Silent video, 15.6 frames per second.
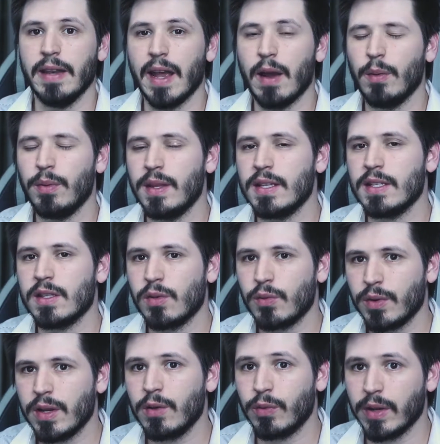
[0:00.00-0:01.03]
Now these
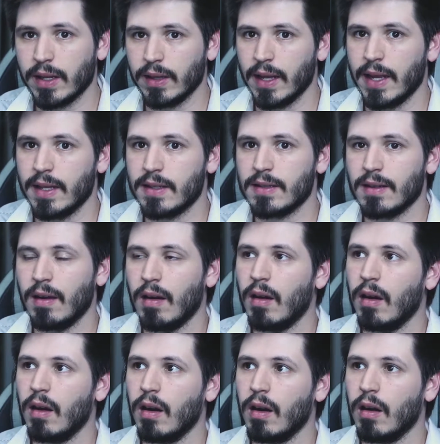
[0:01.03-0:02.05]
3 ring lights
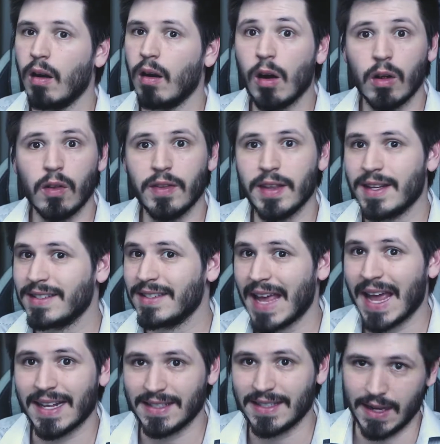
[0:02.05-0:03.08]
are all the
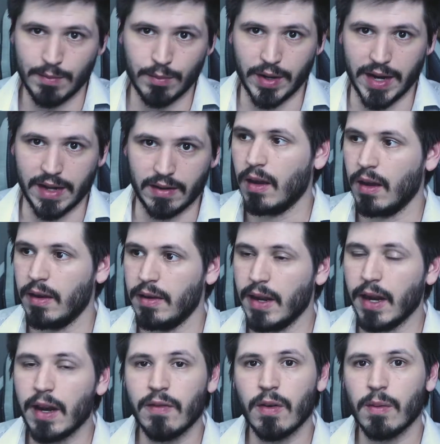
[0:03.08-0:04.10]
exact same brand.
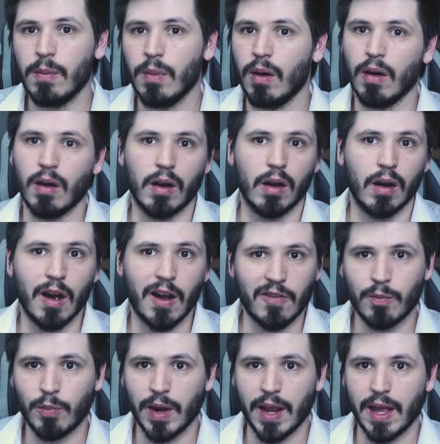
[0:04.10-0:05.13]
None of them are
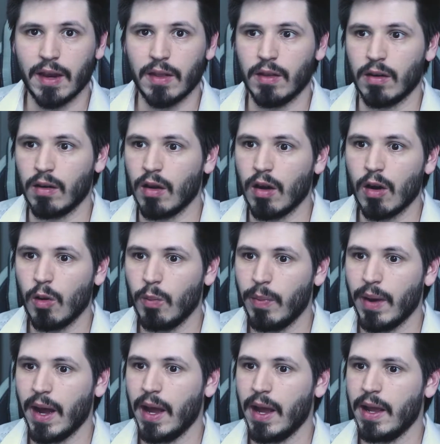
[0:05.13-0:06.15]
off-brand. They're all
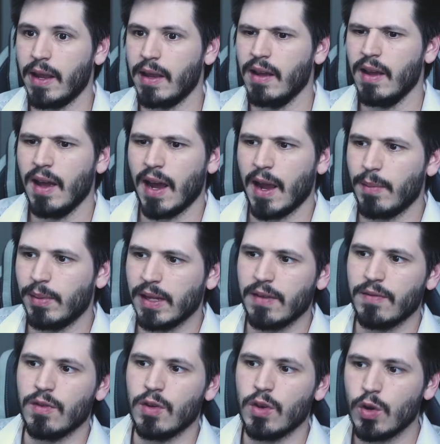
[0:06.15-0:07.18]
by, I
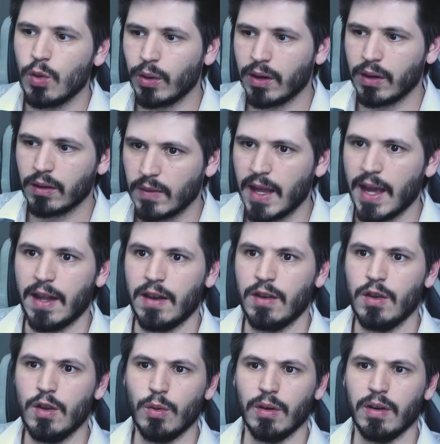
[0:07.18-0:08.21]
believe, Neewer. Yeah,
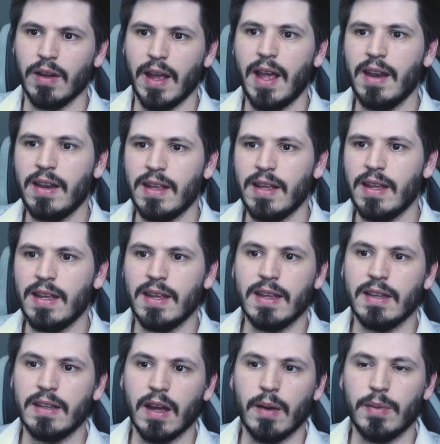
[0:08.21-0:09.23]
Neewer,
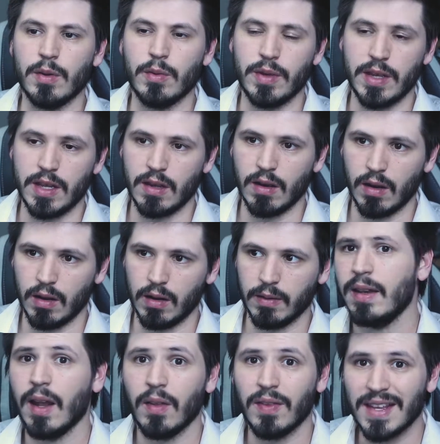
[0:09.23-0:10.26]
Neewer.
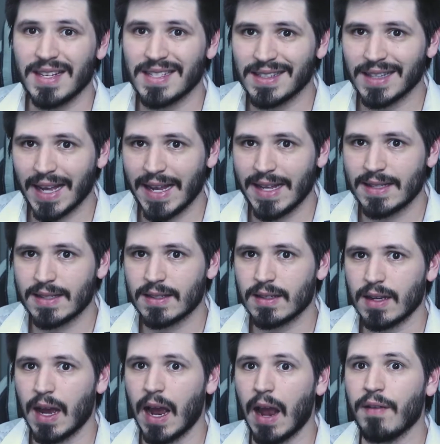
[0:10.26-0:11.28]
Now these lights
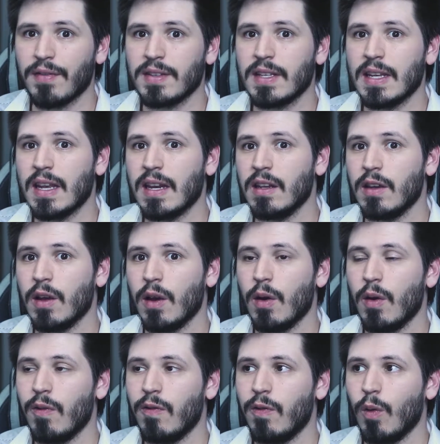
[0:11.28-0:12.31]
I've seen
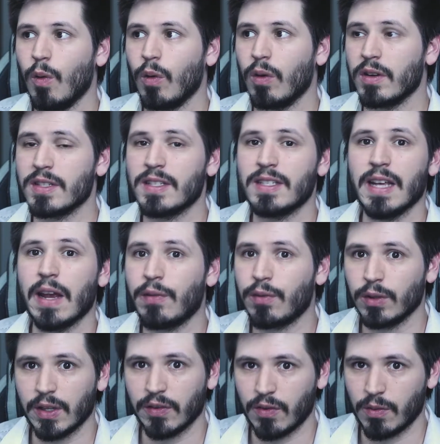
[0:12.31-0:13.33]
go for
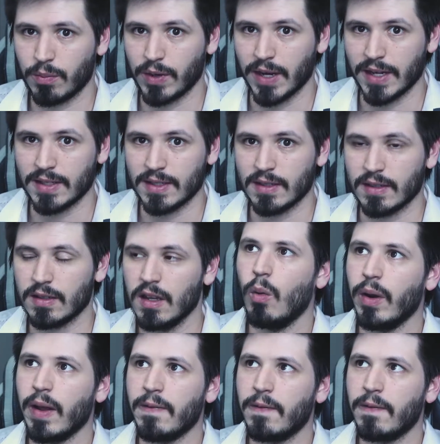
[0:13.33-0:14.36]
several different prices.
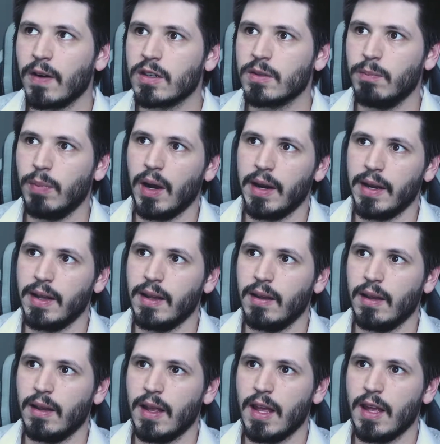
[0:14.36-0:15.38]
When I first bought it,
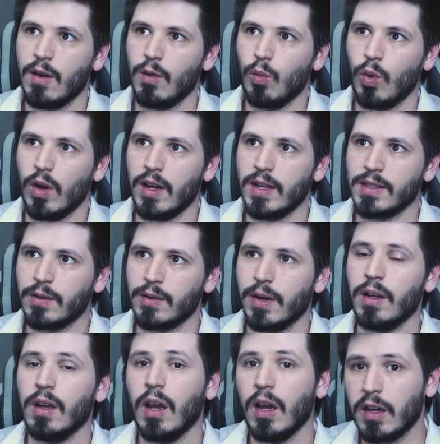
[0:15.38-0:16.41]
it was
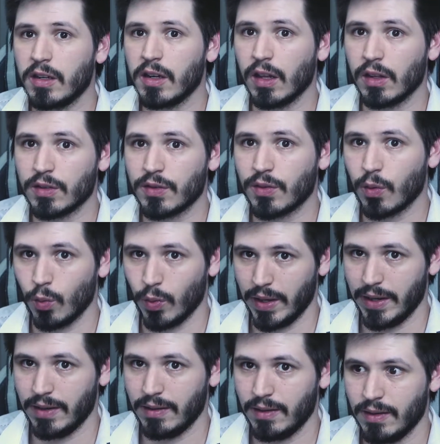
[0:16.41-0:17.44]
around $100 for one.